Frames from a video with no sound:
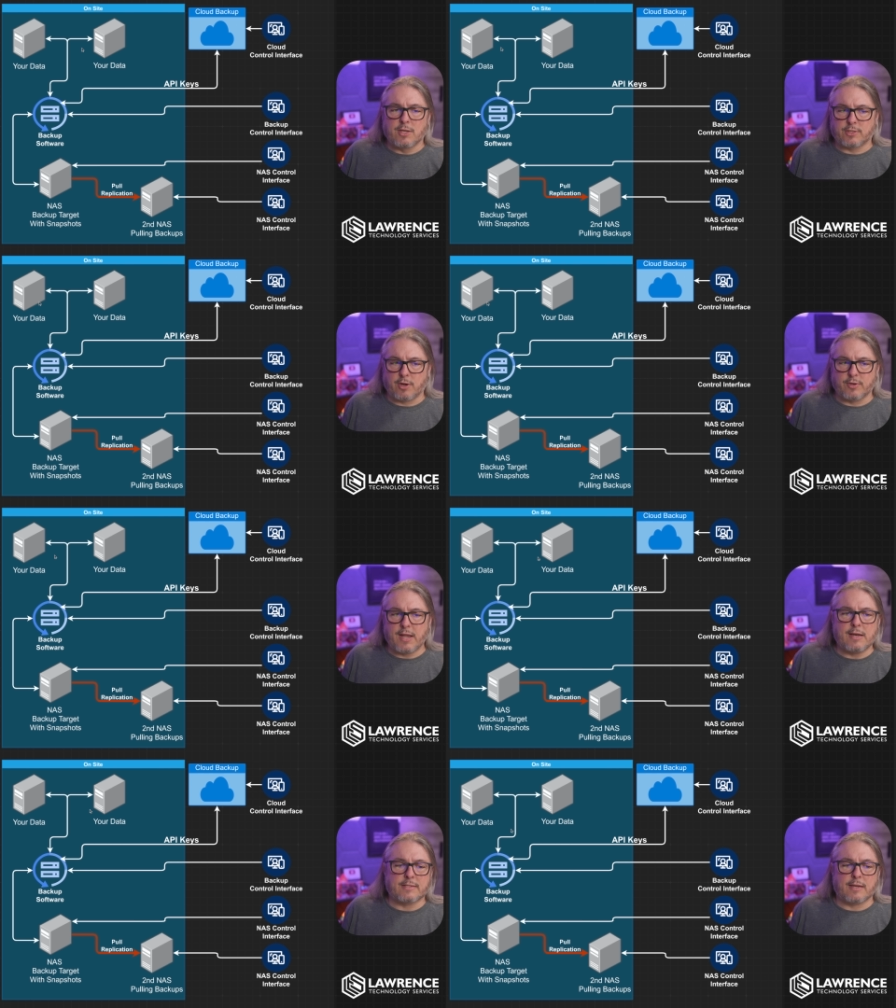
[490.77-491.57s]
So your
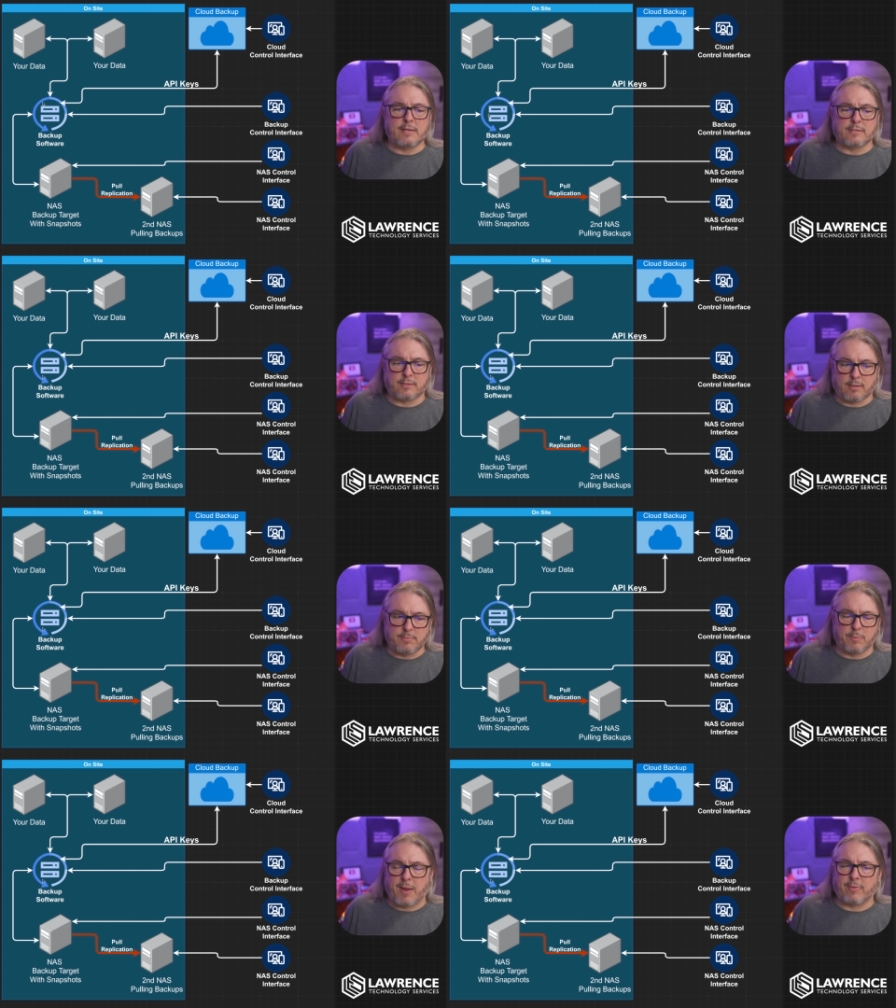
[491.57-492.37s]
data is on these
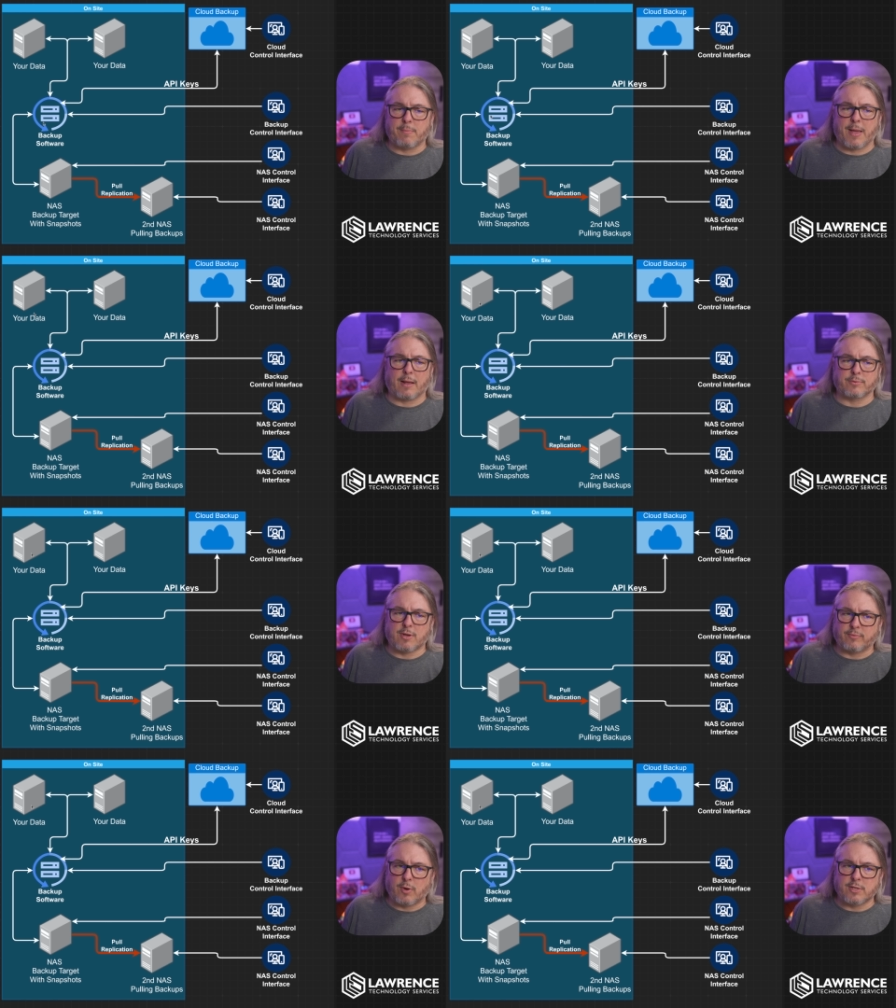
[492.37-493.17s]
systems, and we have the backup
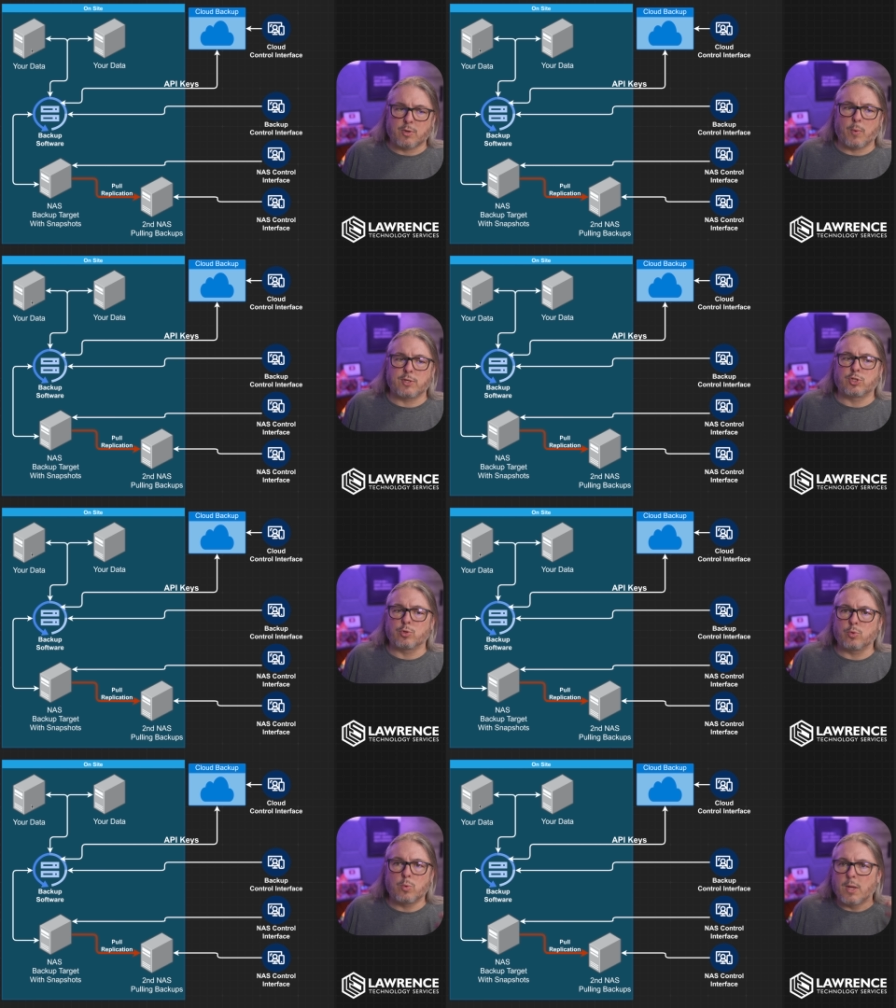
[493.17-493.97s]
software that's going
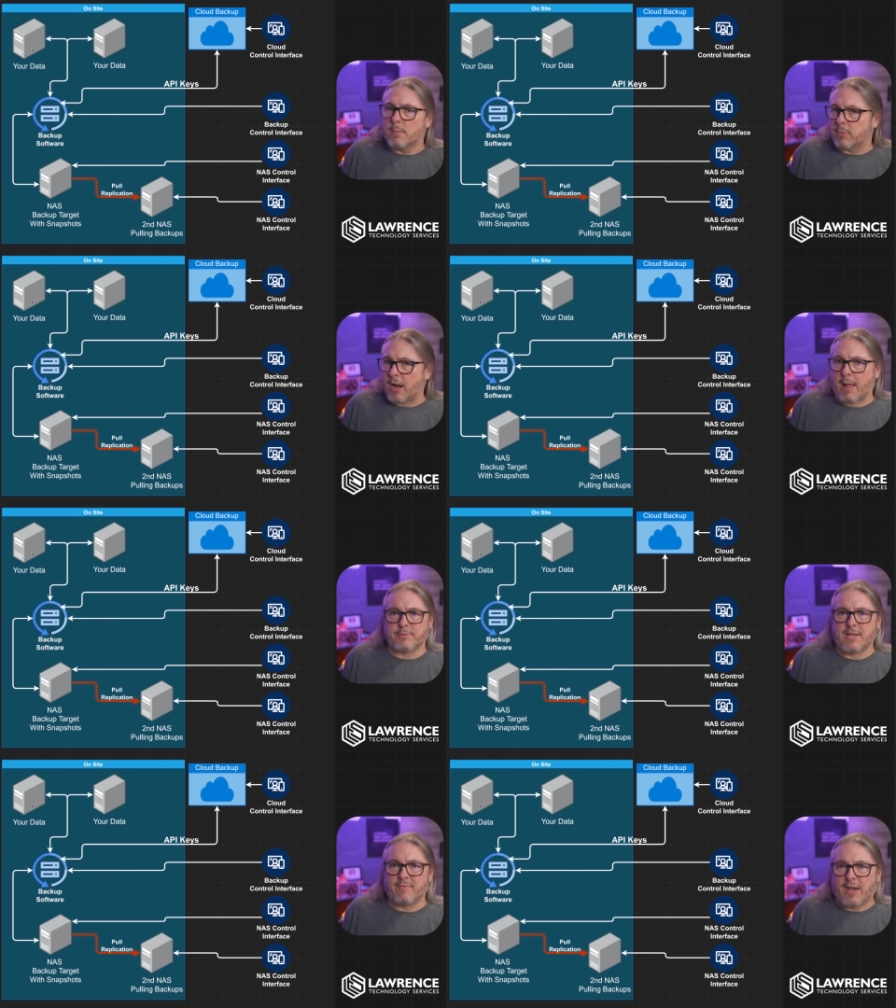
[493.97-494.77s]
to
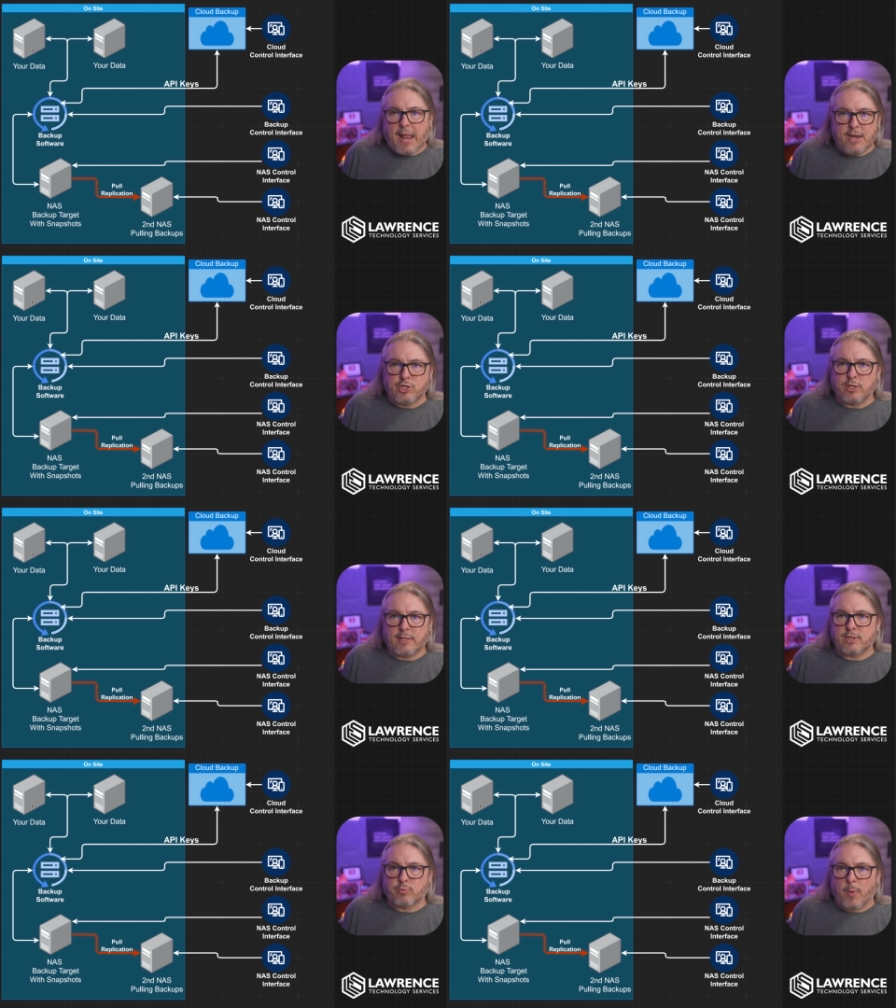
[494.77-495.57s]
perhaps have an agent
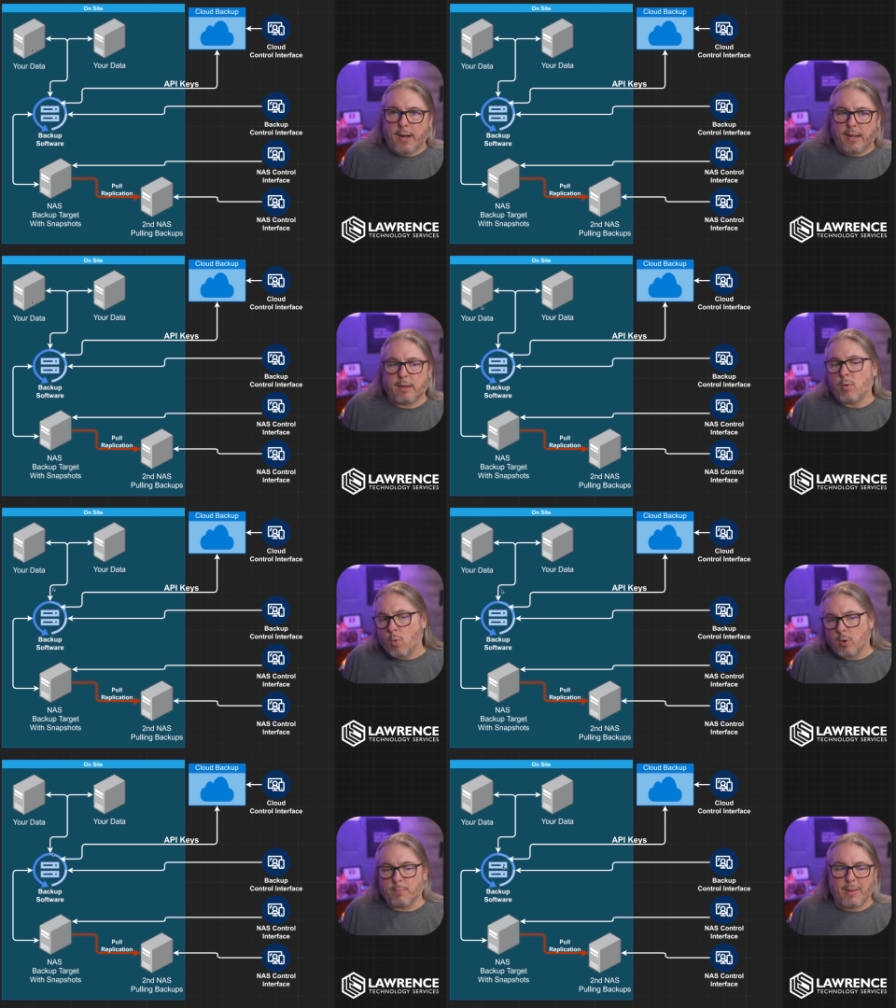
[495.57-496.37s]
that's running,
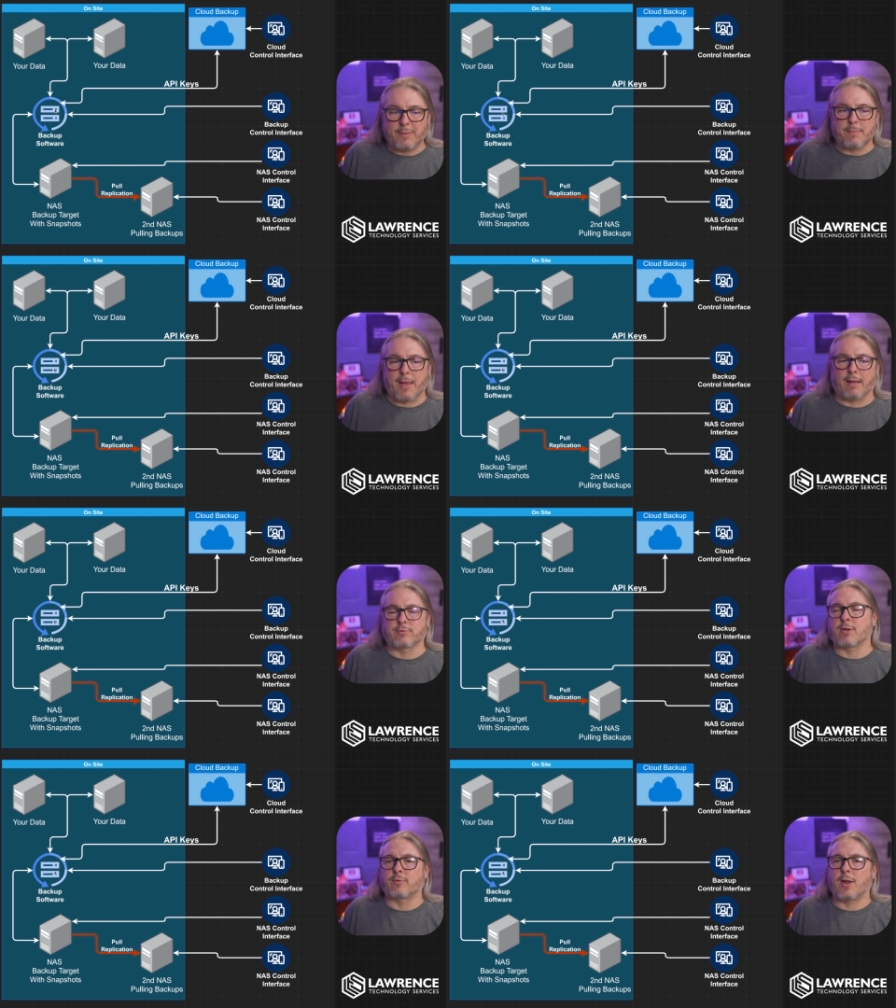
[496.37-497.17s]
or maybe the backup
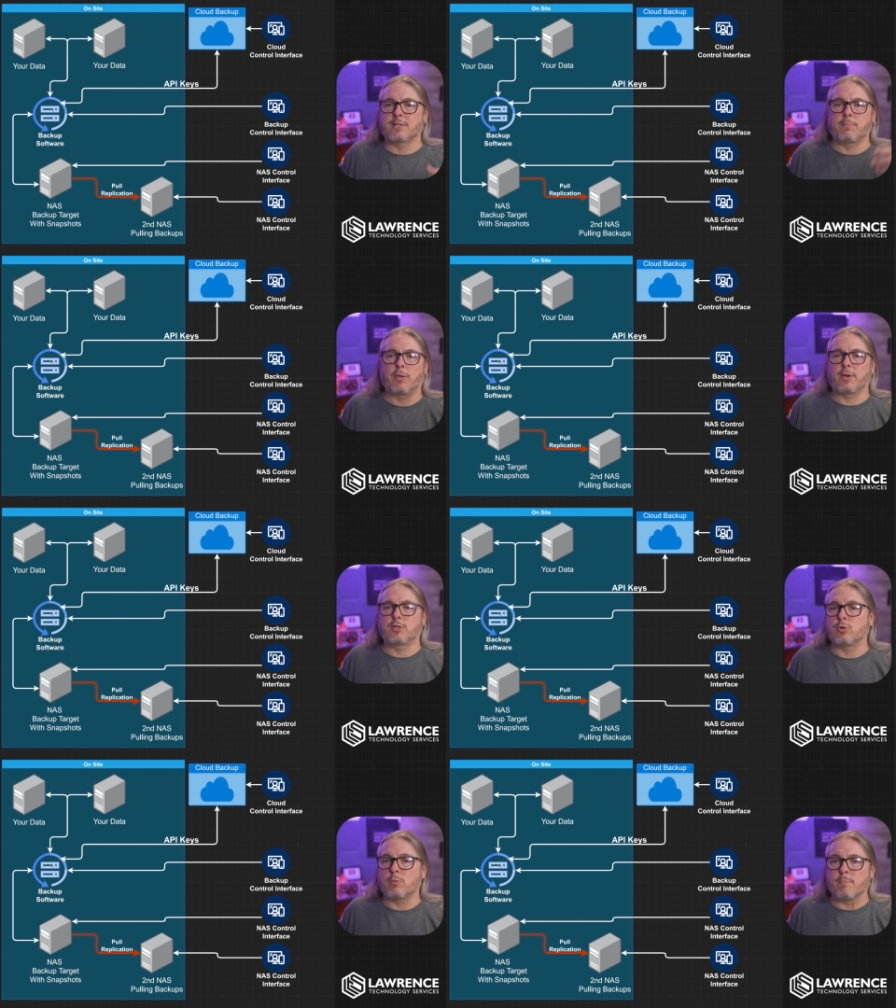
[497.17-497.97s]
software has the ability
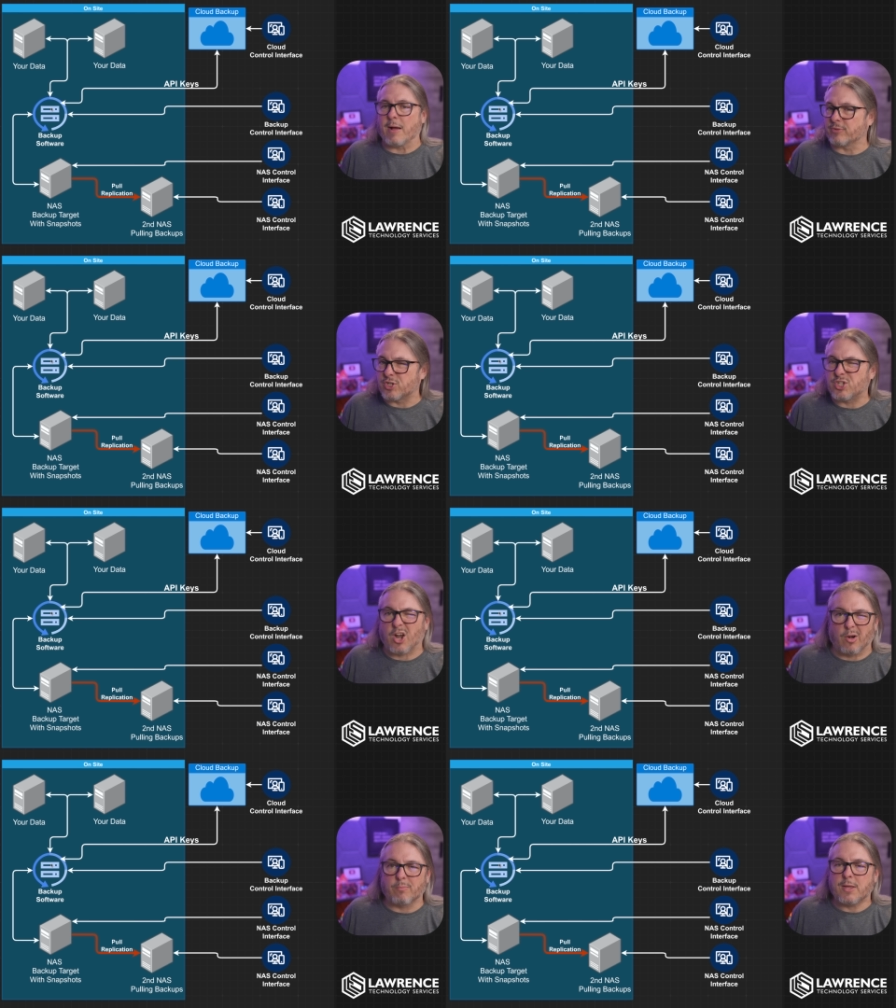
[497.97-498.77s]
to mount a share.